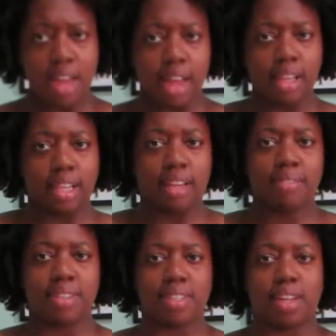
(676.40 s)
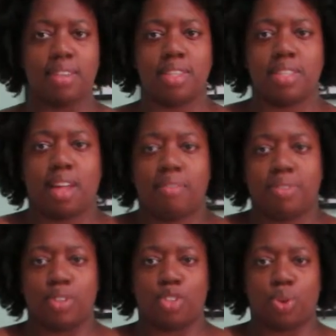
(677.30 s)
love this off
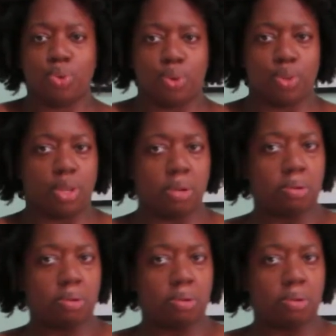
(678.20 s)
the shoulder though.